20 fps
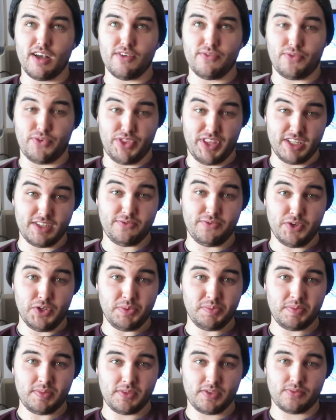For this
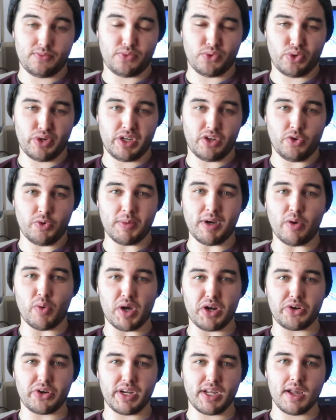film, for In All My
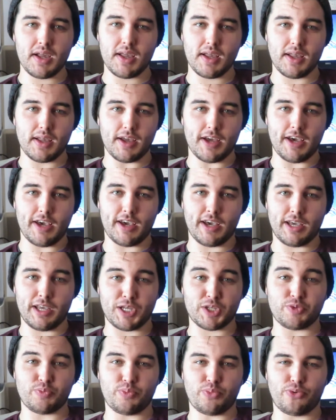Wondering,
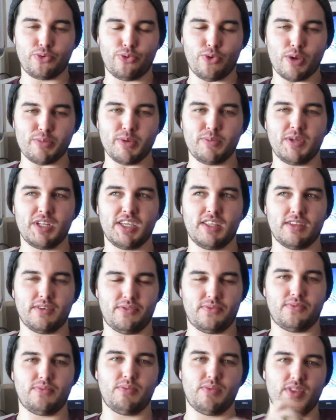it's probably
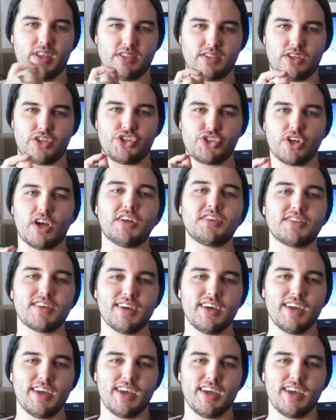there's a shot,